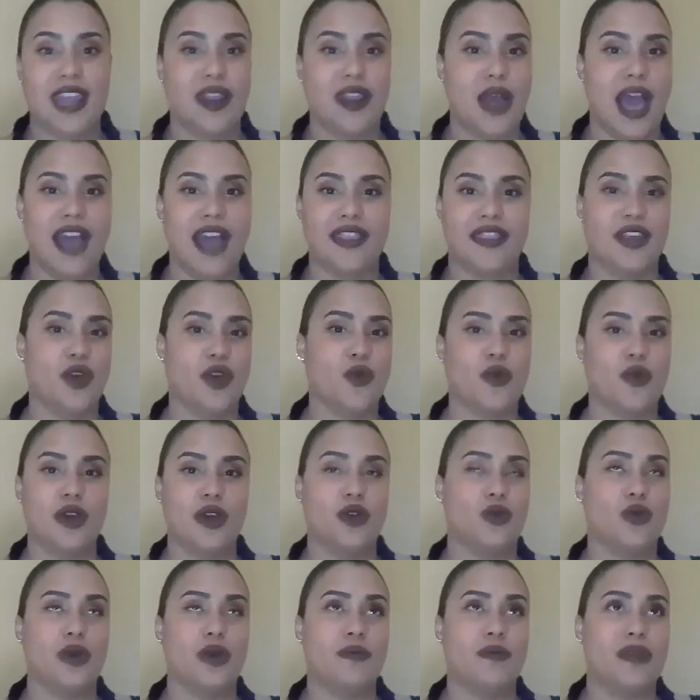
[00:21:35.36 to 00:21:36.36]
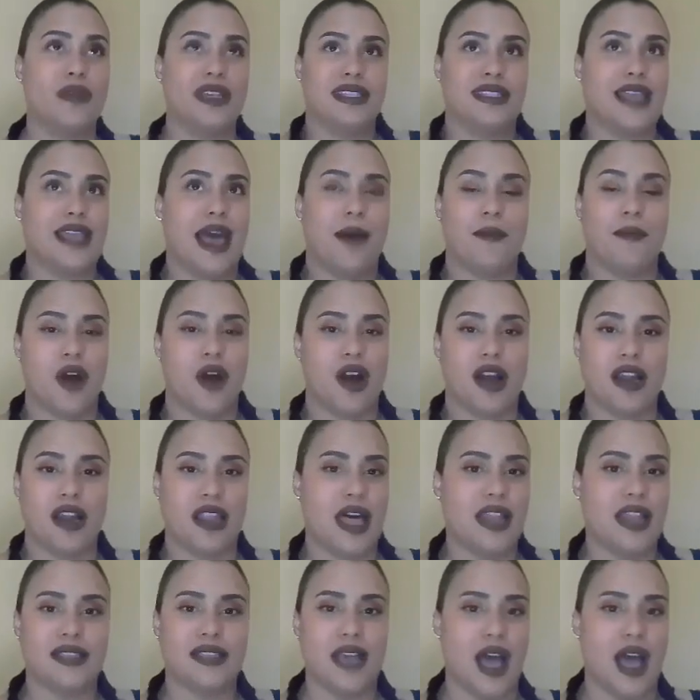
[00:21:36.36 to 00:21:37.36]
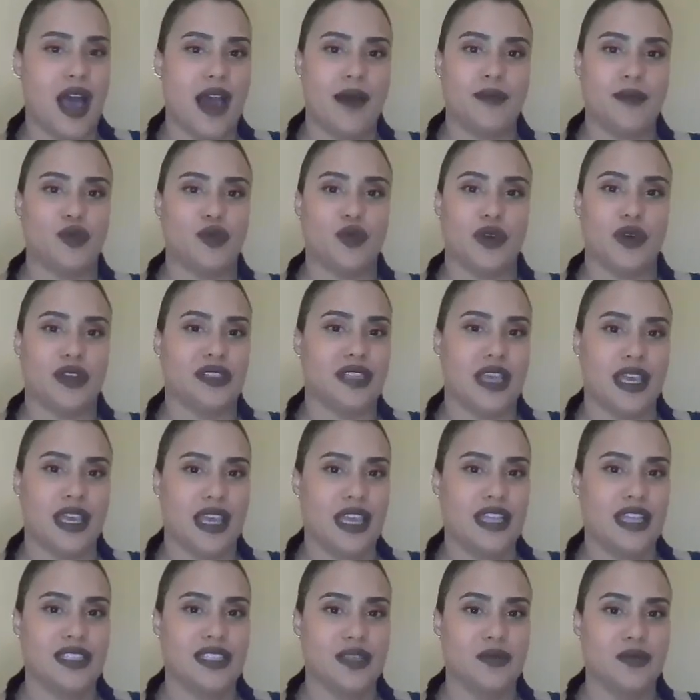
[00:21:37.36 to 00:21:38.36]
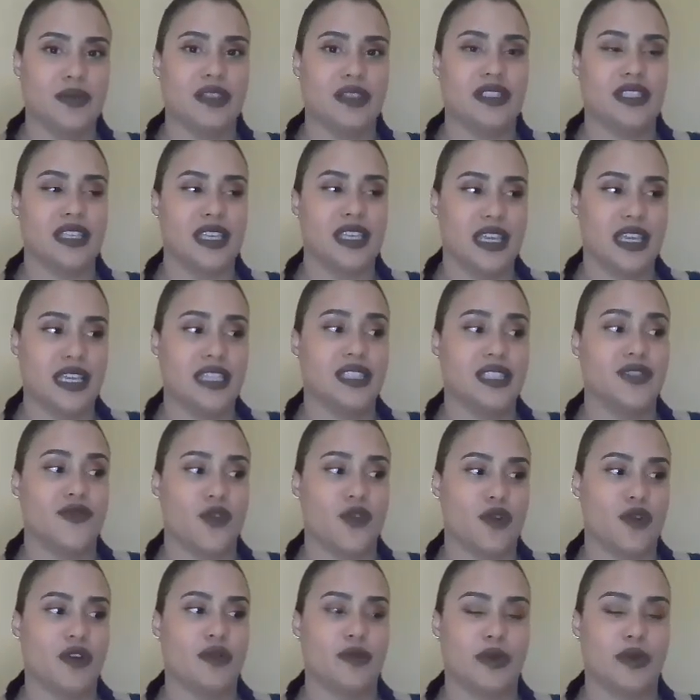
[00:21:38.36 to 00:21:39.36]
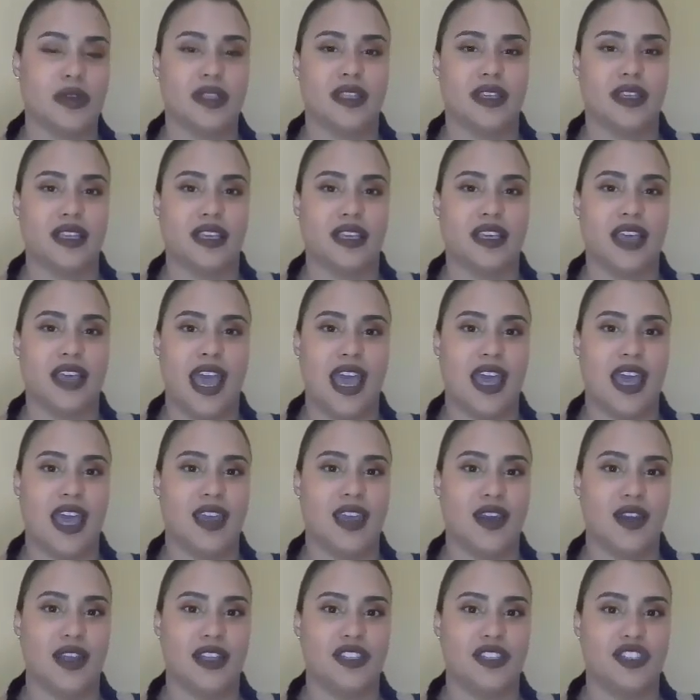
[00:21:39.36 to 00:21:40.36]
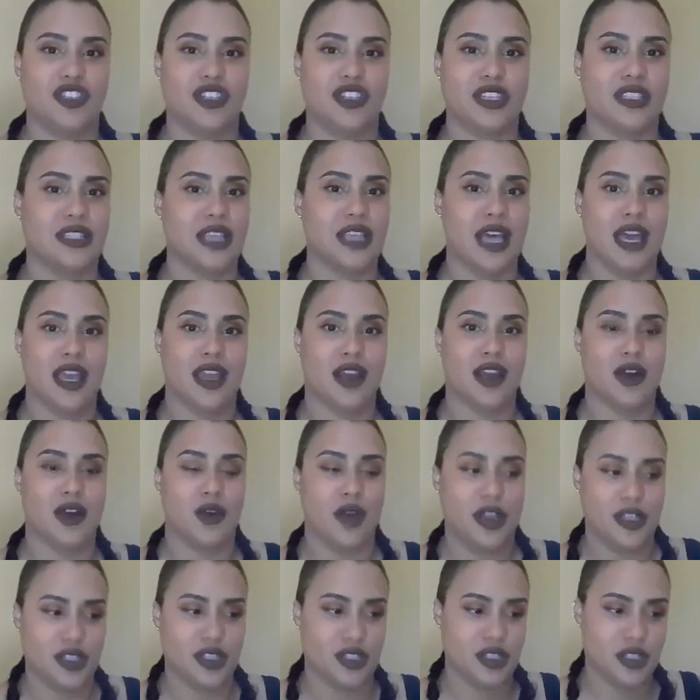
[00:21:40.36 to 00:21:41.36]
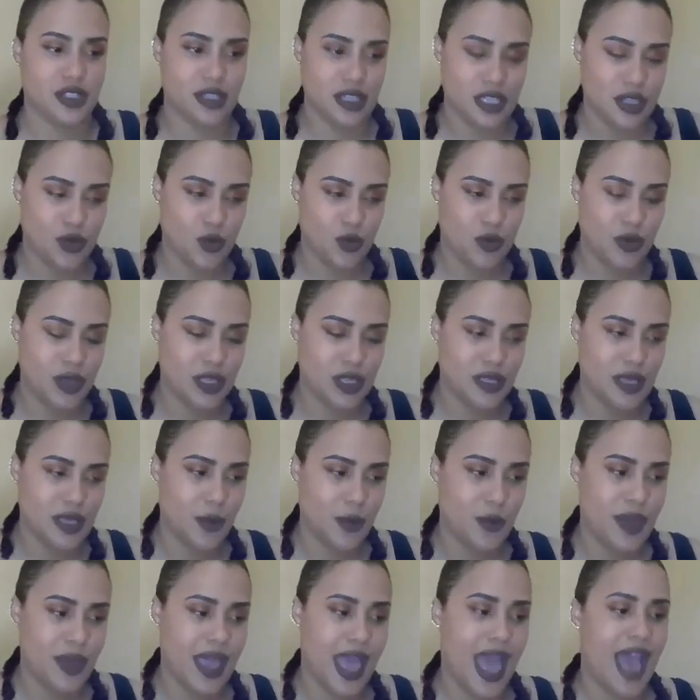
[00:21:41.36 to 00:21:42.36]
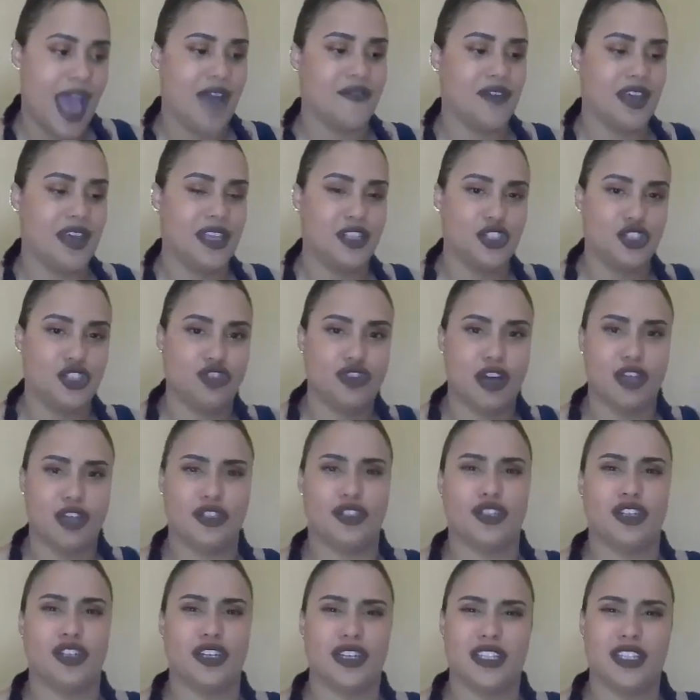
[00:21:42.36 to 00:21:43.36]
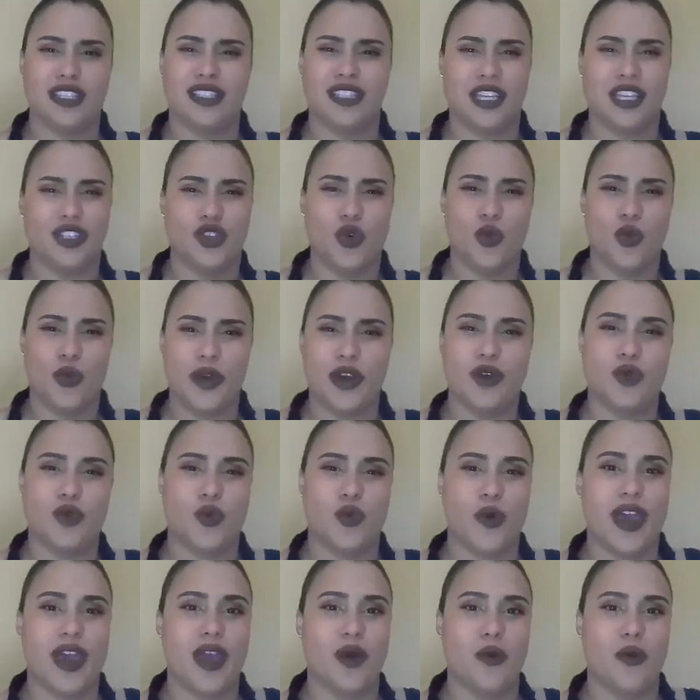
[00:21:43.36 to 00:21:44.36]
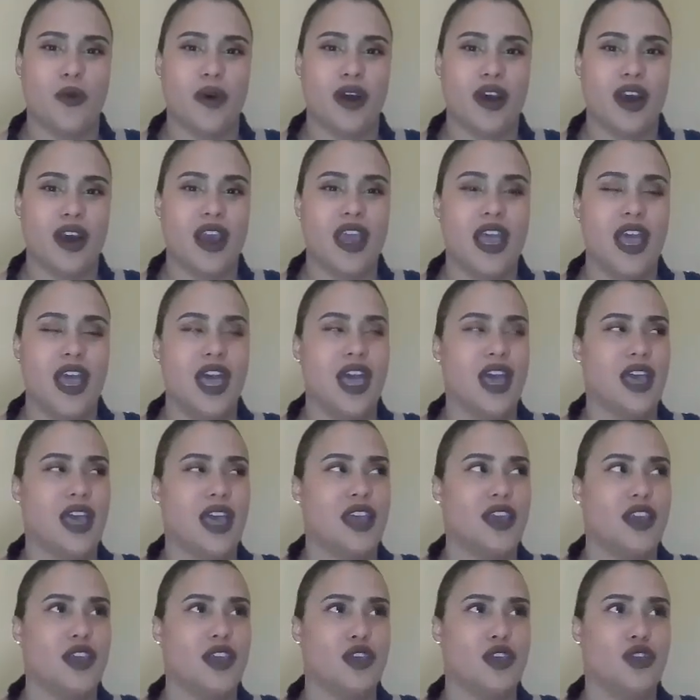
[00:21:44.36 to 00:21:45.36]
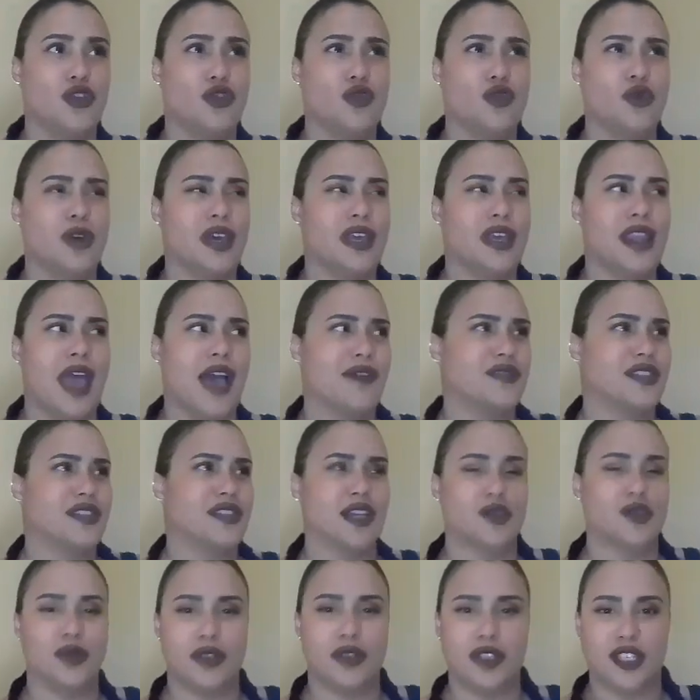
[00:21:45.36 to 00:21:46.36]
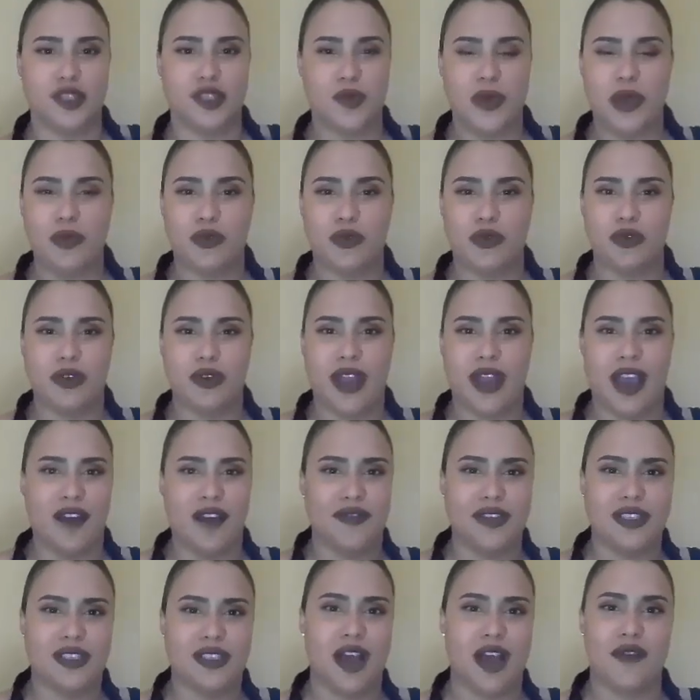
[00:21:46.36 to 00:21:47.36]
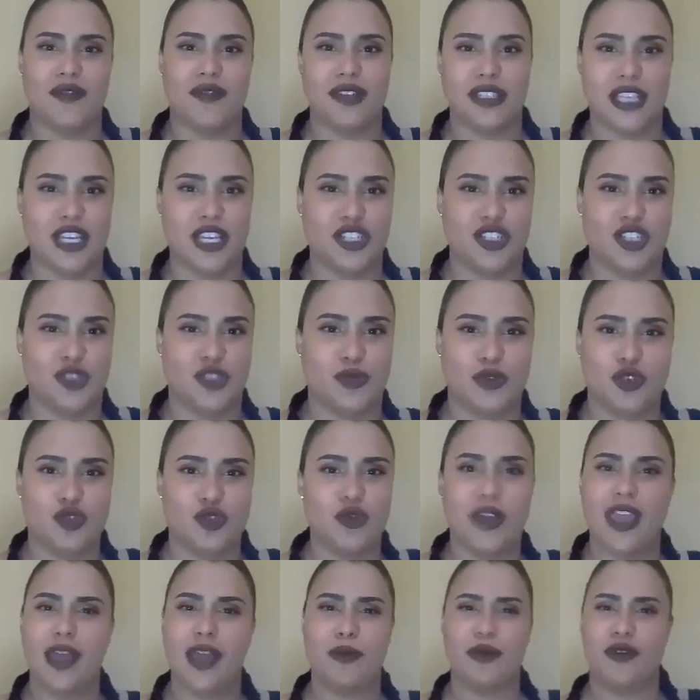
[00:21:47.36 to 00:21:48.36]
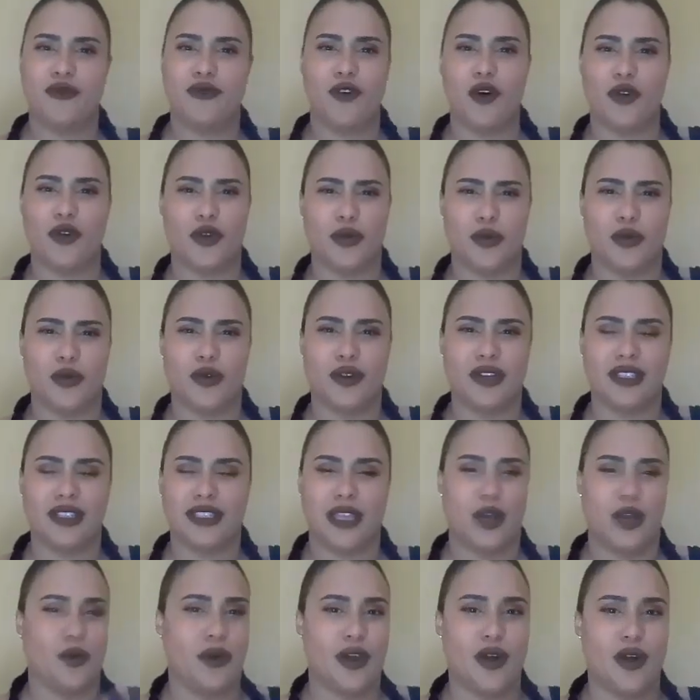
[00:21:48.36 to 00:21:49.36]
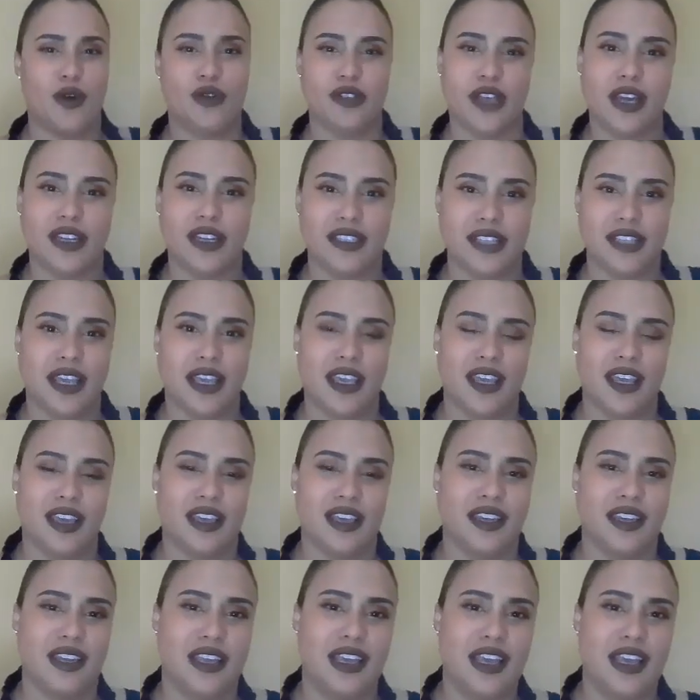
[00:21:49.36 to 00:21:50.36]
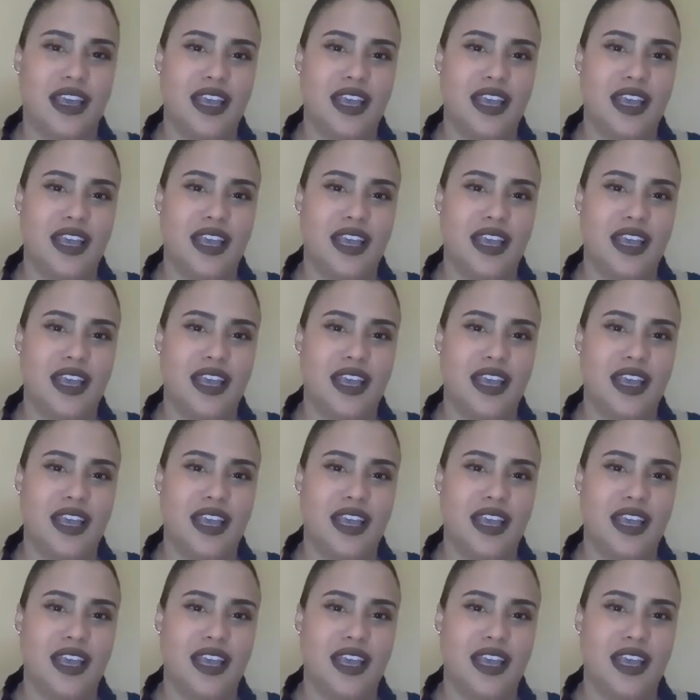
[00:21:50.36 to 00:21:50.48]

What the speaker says: And I think we miss that mark a lot of times, where it's like intimacy is vulnerability. And it's just like, we have it structured in such a weird way where you can have sex with these people and have these conversations, but you can't be vulnerable. And it's like, wait, hold on a second.